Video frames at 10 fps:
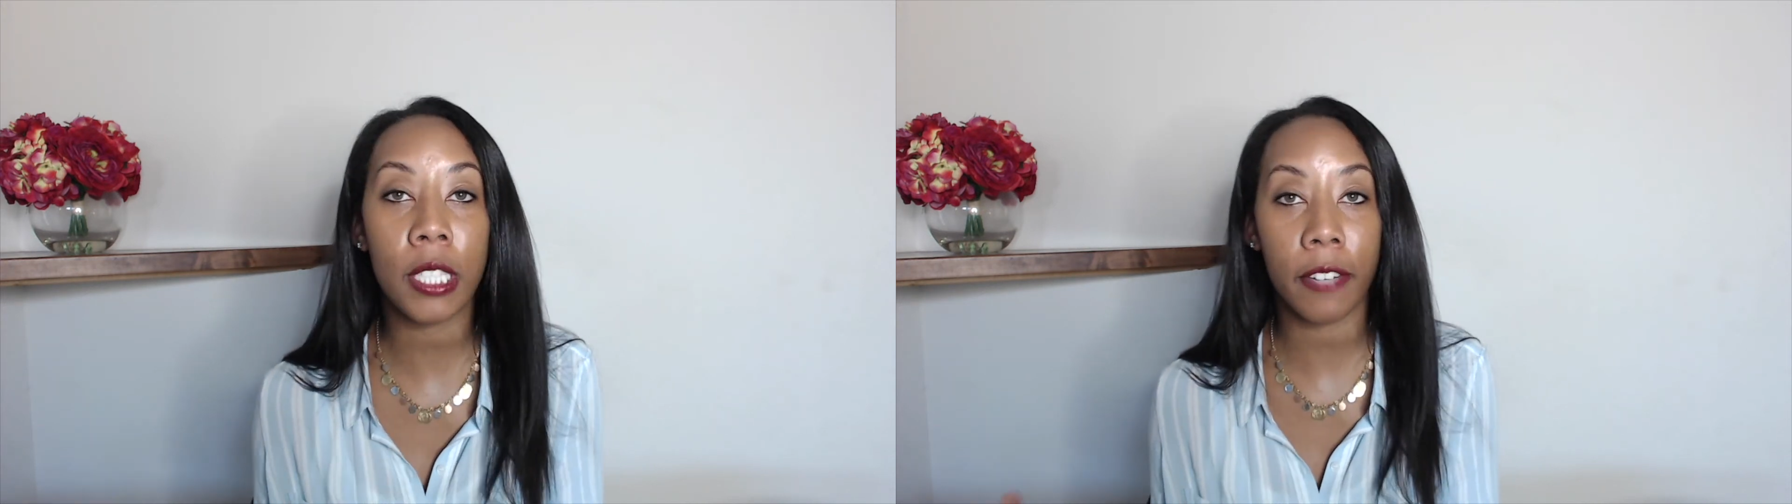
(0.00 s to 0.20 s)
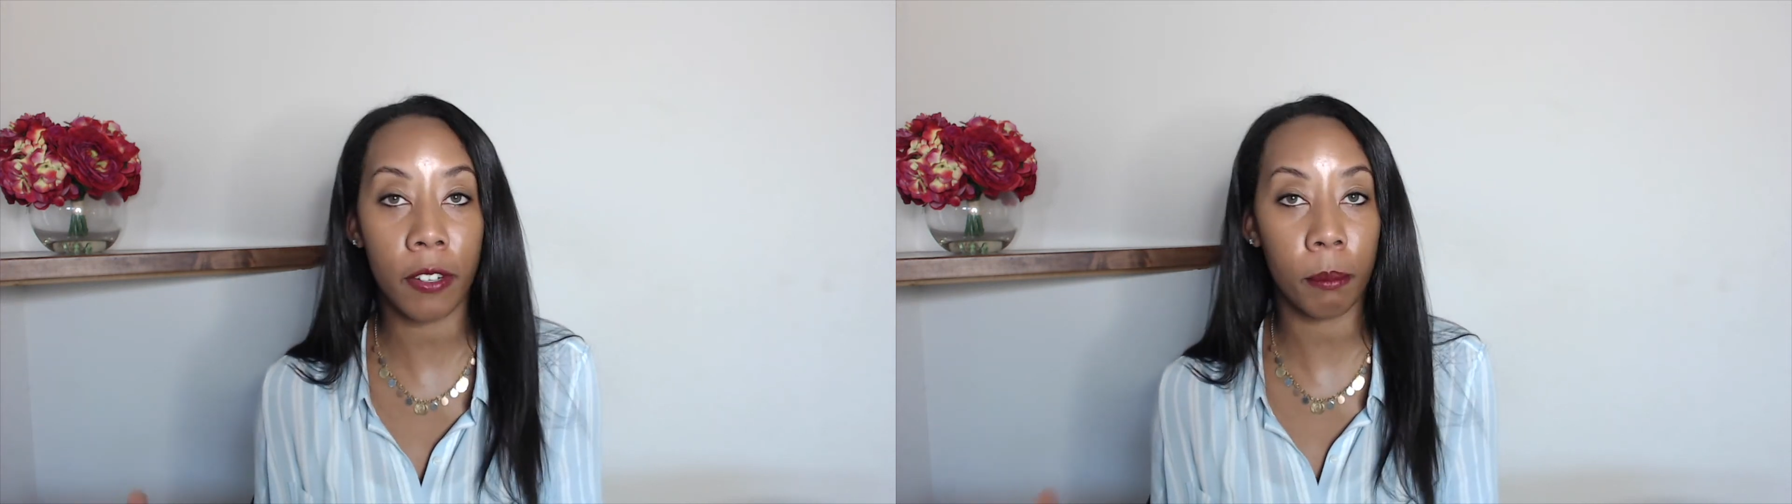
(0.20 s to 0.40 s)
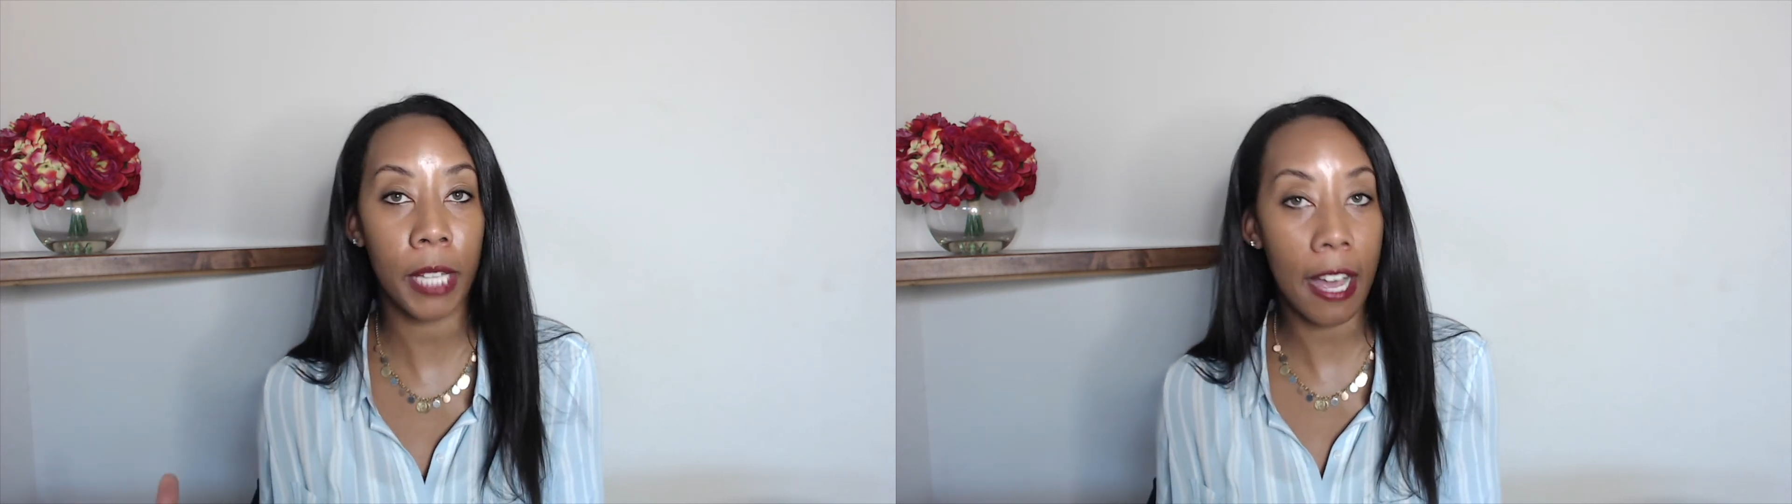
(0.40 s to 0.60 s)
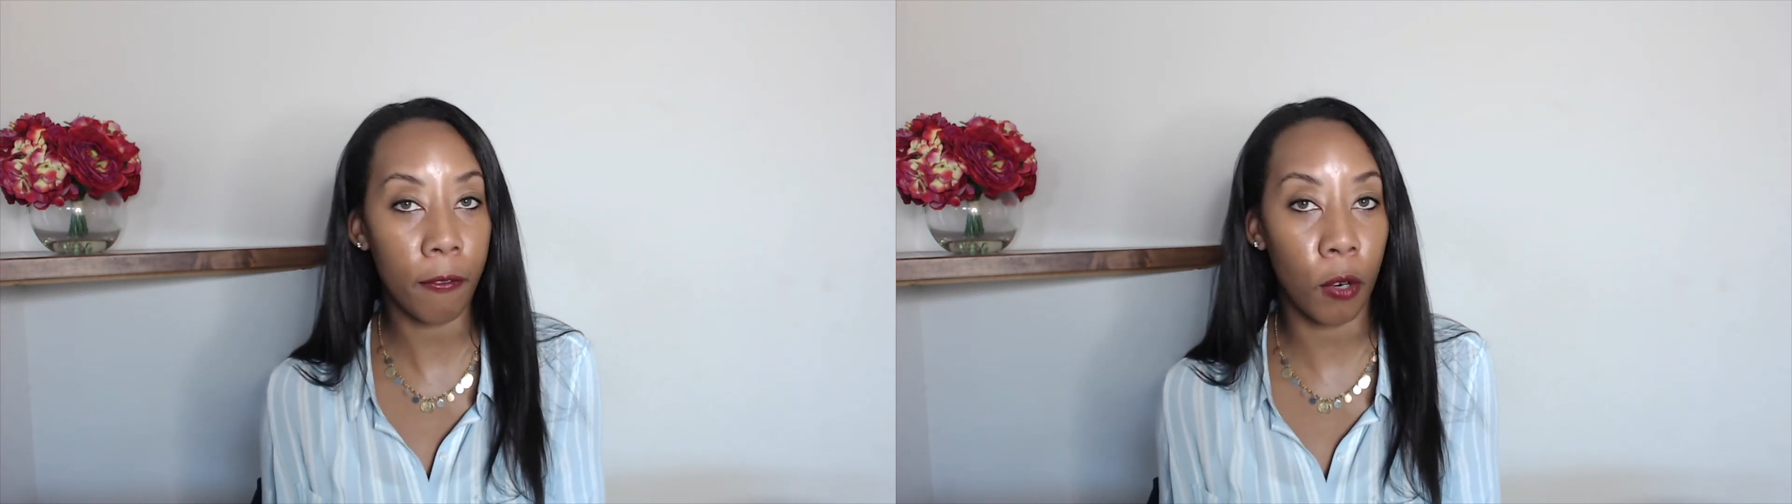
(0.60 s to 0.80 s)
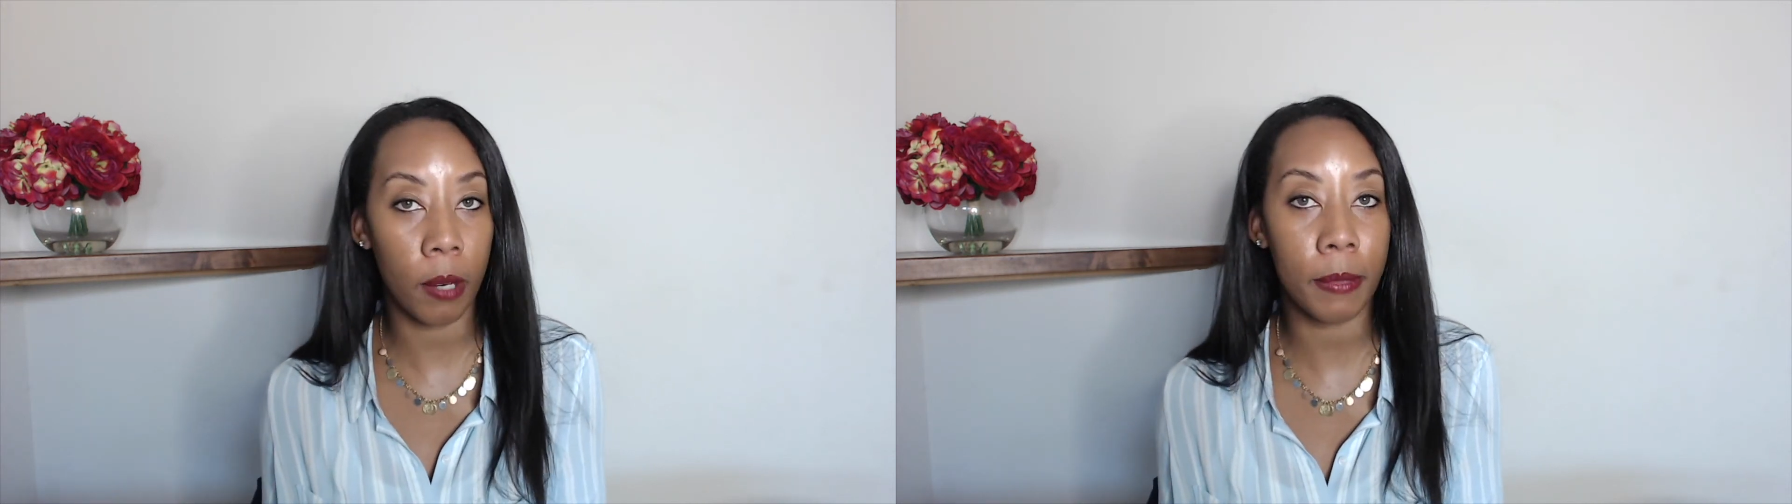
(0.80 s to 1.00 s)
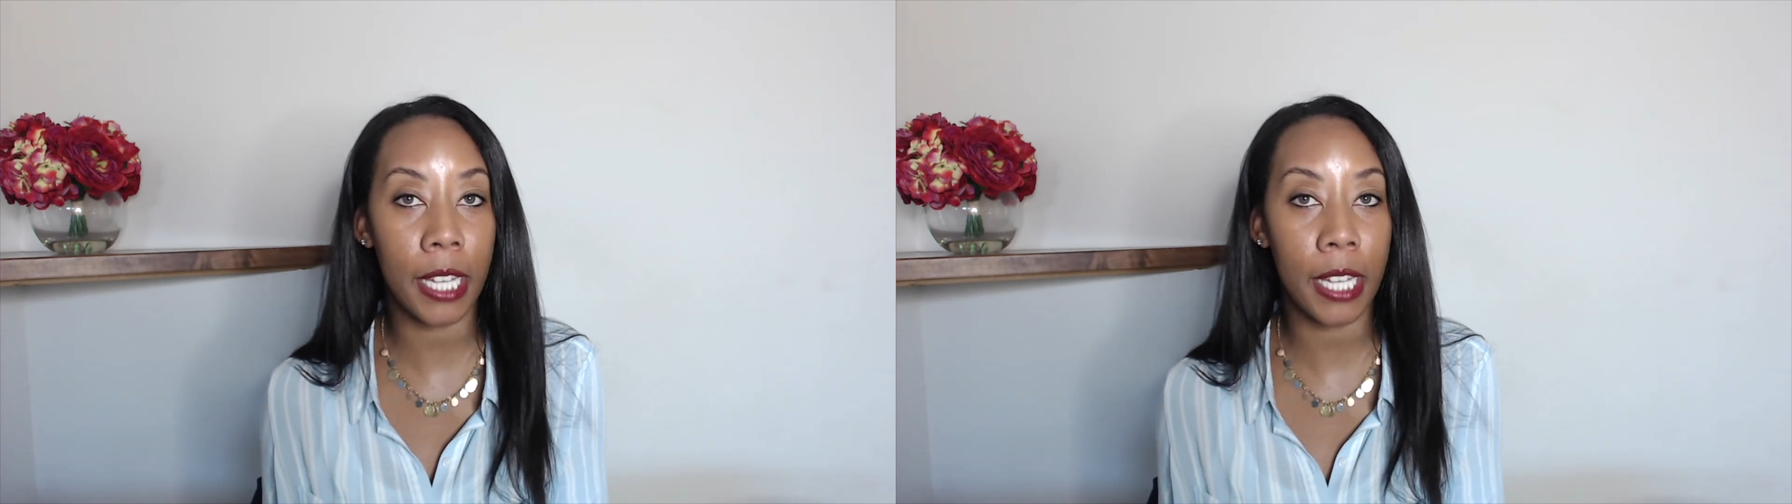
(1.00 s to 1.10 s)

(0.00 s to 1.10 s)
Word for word: of different platforms